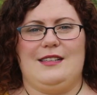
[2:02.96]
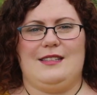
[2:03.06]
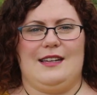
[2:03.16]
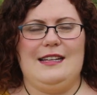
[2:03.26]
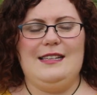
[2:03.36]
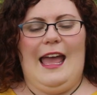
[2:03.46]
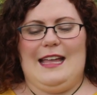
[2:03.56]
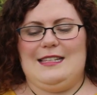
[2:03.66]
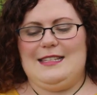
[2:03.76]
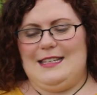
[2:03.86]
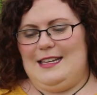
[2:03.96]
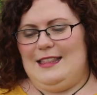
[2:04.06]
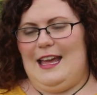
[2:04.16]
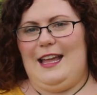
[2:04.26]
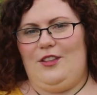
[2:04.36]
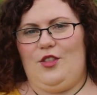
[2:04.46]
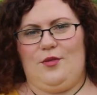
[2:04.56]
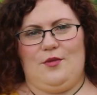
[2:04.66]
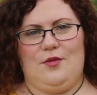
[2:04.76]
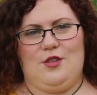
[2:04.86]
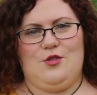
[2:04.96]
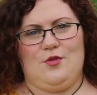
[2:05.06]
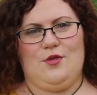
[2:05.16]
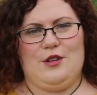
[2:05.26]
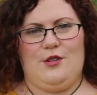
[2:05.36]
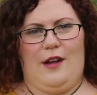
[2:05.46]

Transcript: studies and seeing that through the Druid